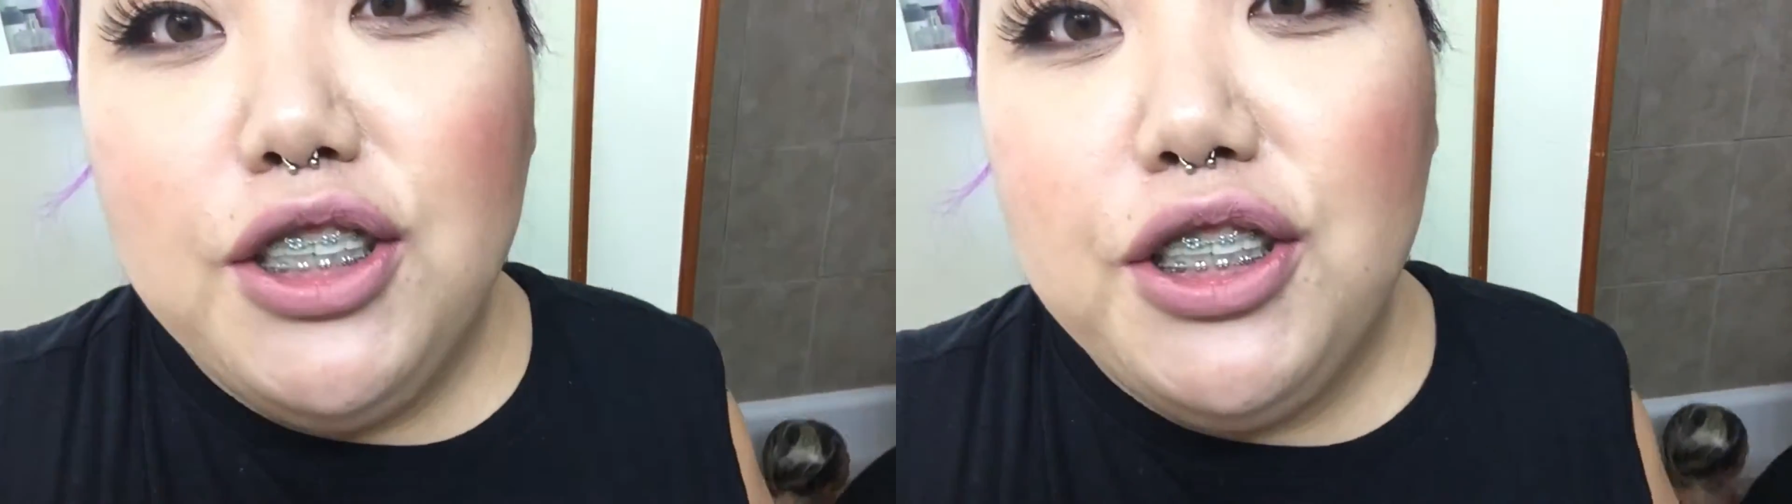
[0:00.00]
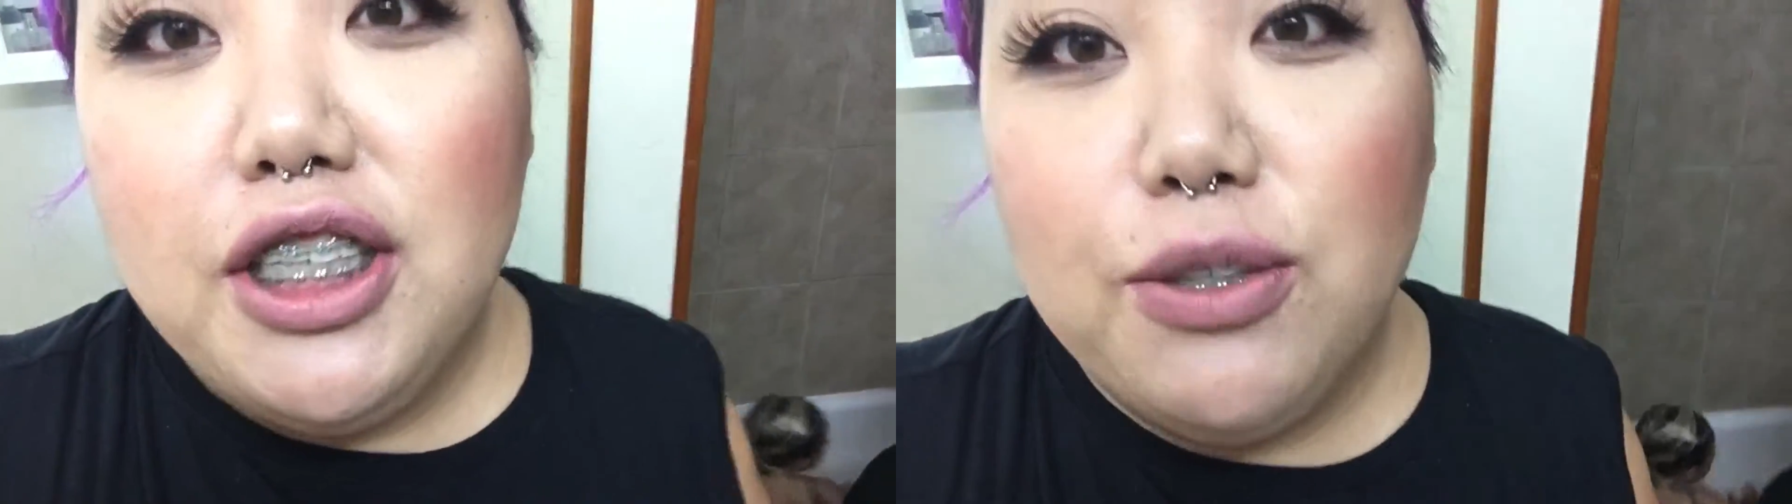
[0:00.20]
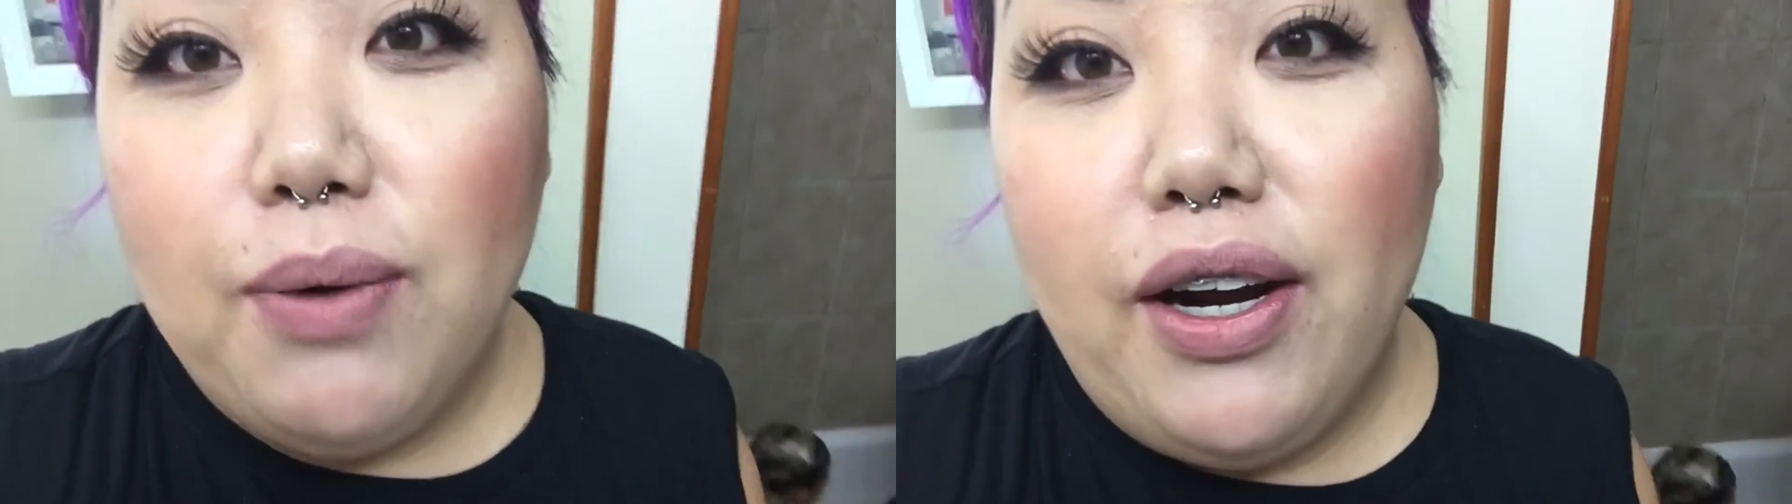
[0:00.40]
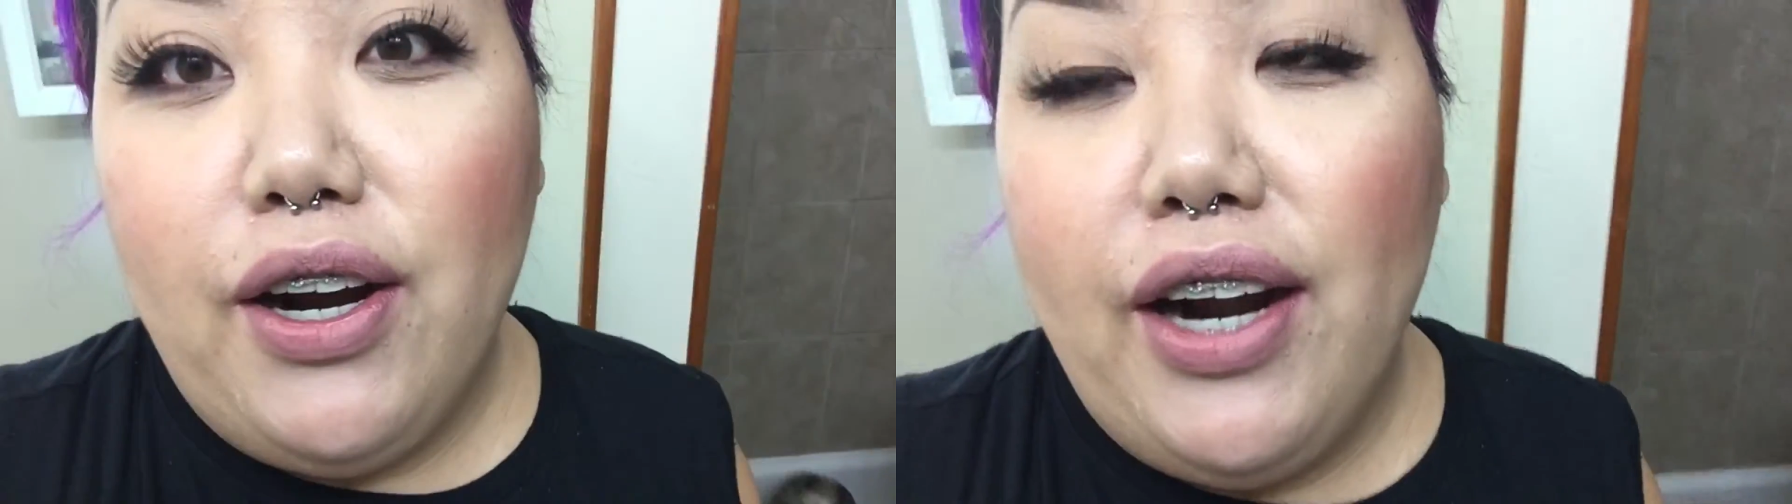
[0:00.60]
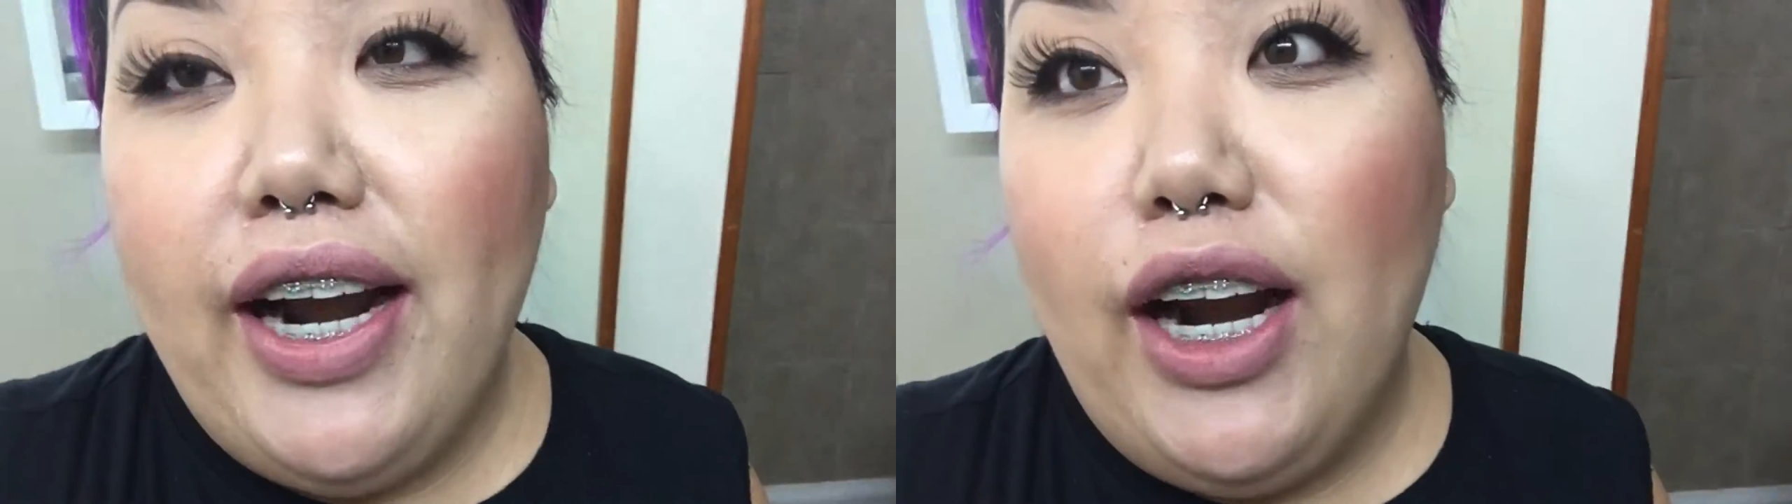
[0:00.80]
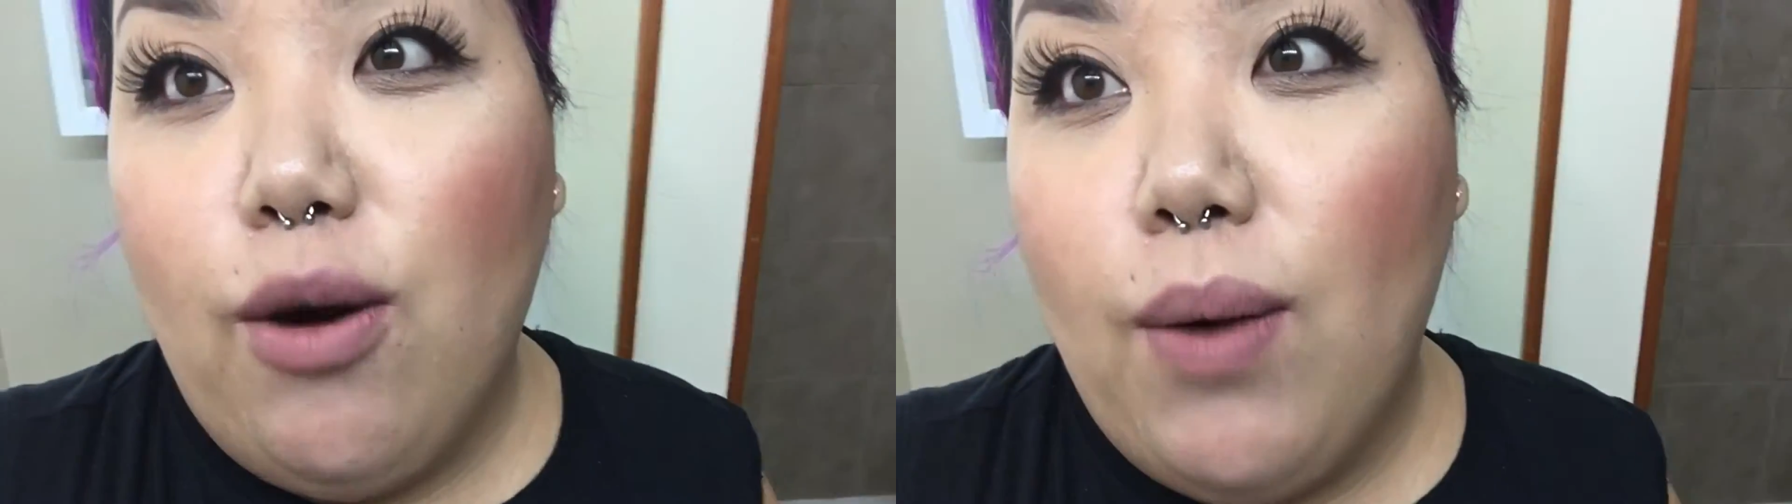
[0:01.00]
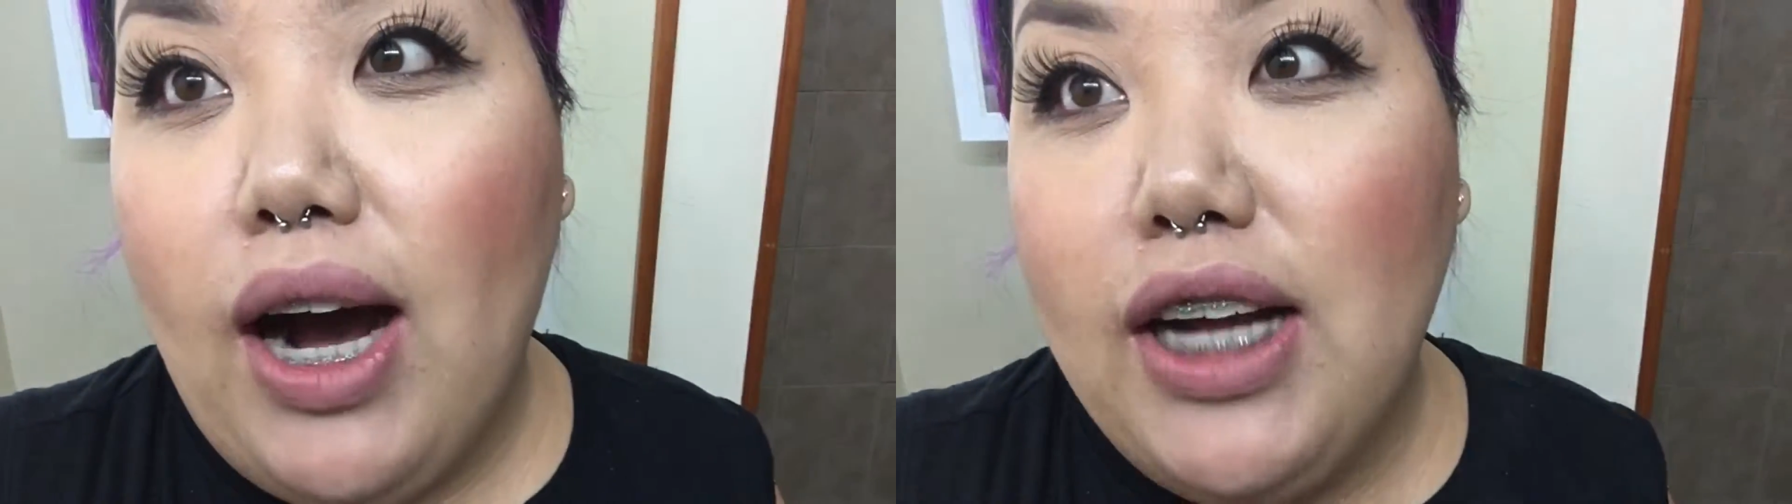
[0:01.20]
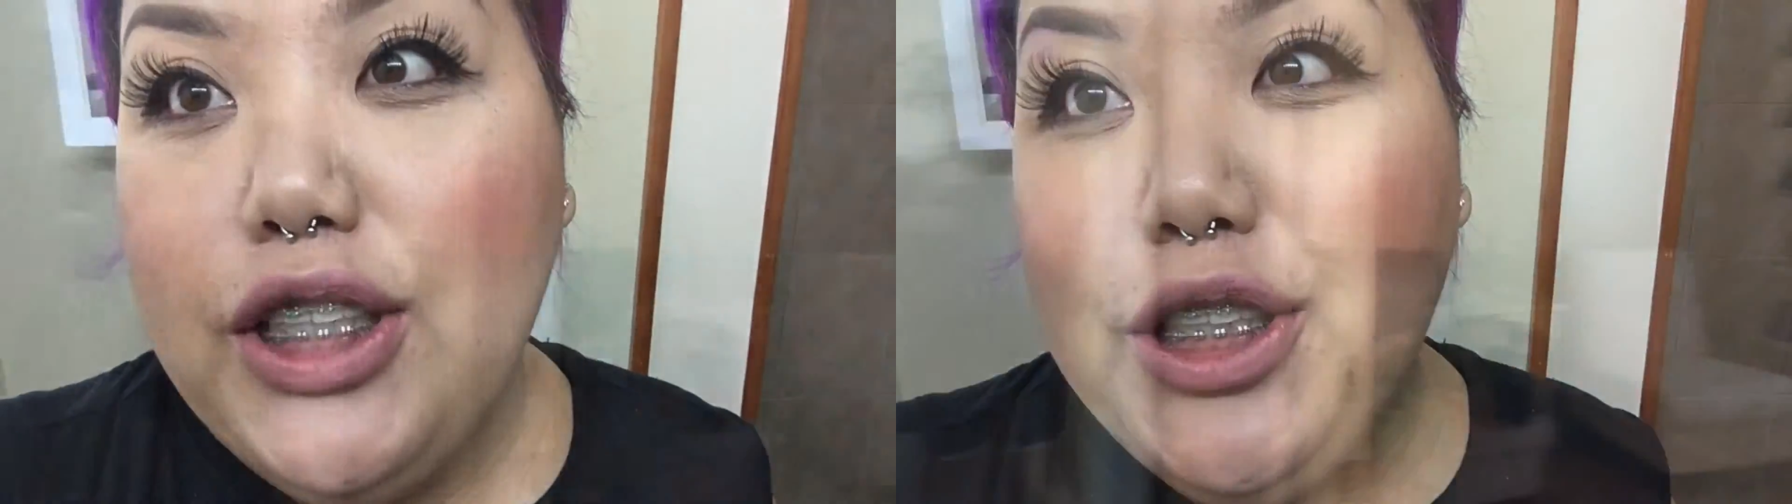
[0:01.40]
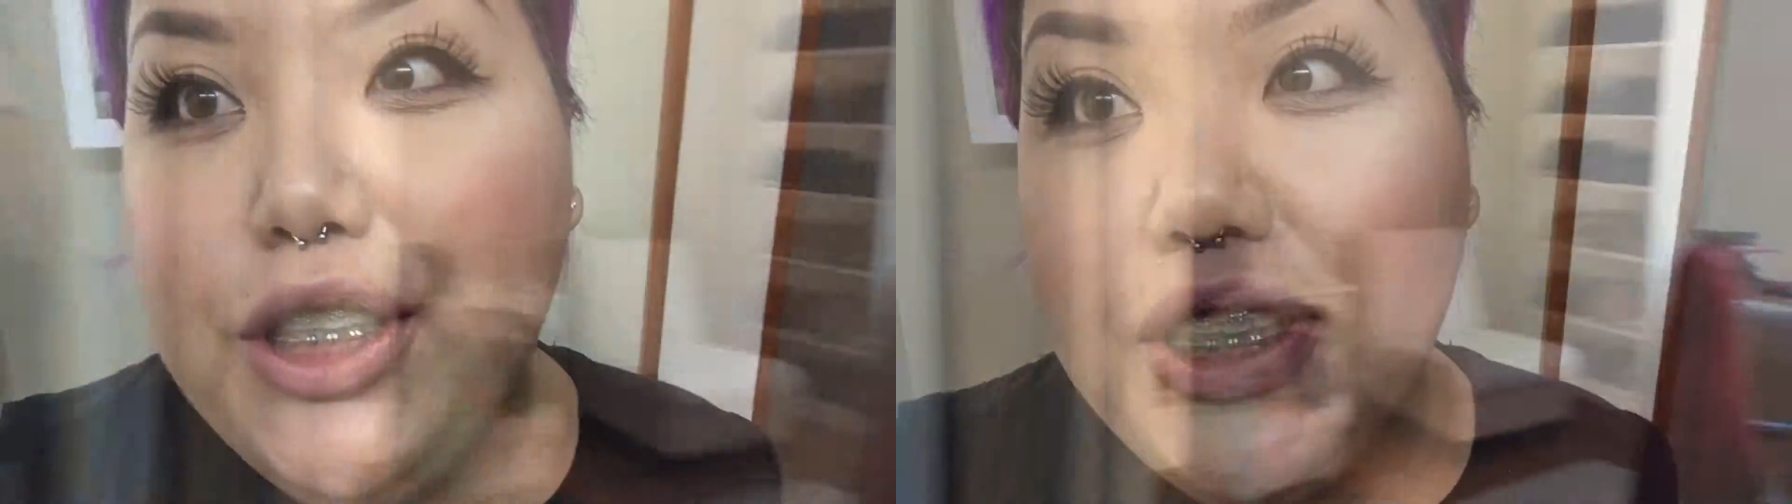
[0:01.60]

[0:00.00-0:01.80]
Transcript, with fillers: she doesn't want her hair washed.